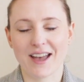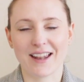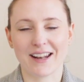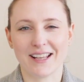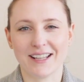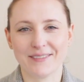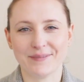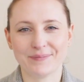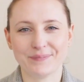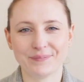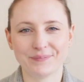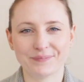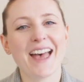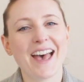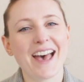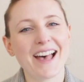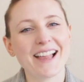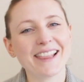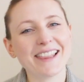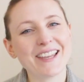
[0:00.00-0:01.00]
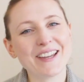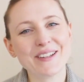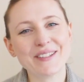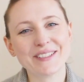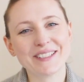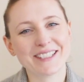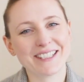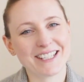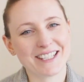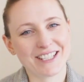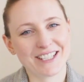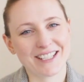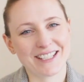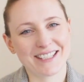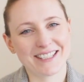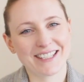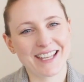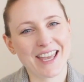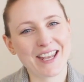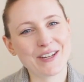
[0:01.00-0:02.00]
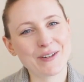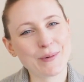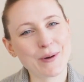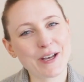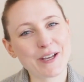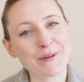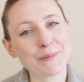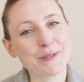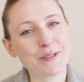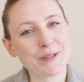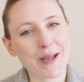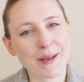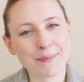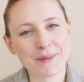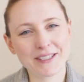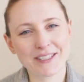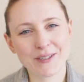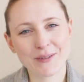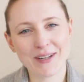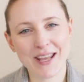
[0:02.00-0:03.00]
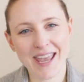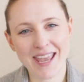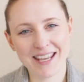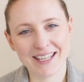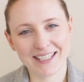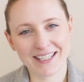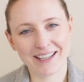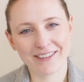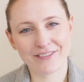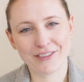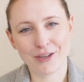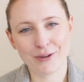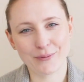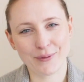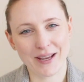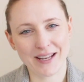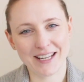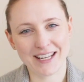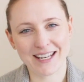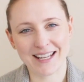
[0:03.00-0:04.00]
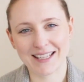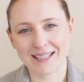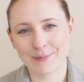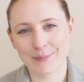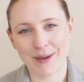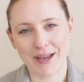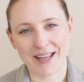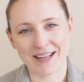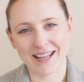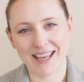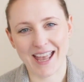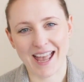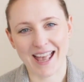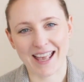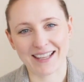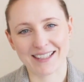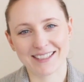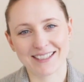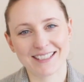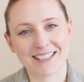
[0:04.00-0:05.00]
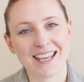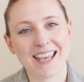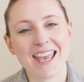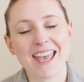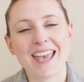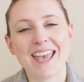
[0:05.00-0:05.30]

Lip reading: Got it. Hello, Stitches, and welcome to episode 8 of the Ranney Knits podcast.